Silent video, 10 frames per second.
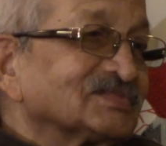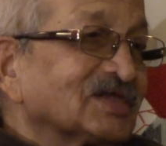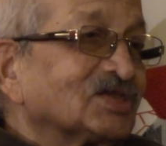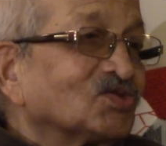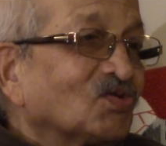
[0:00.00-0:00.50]

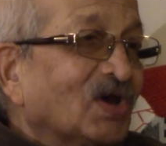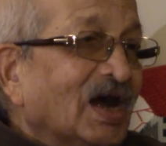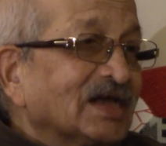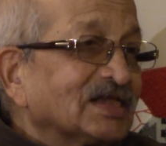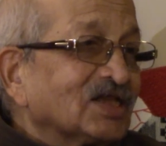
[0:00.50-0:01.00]
There is no
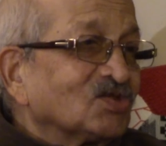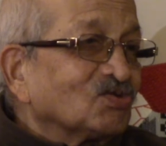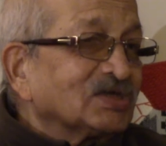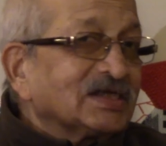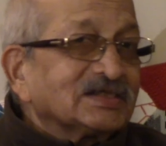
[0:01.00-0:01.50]
I, there is no
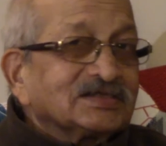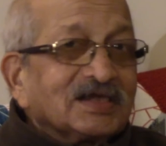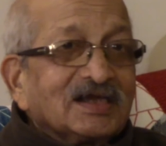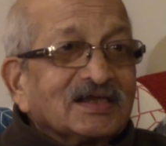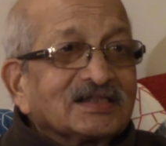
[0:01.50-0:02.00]
he,
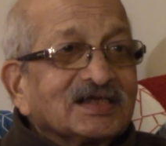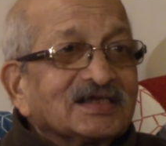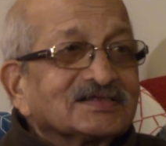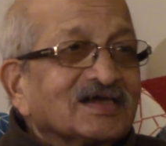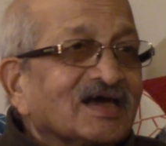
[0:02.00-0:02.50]
she, it, nothing
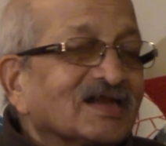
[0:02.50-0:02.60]
is there.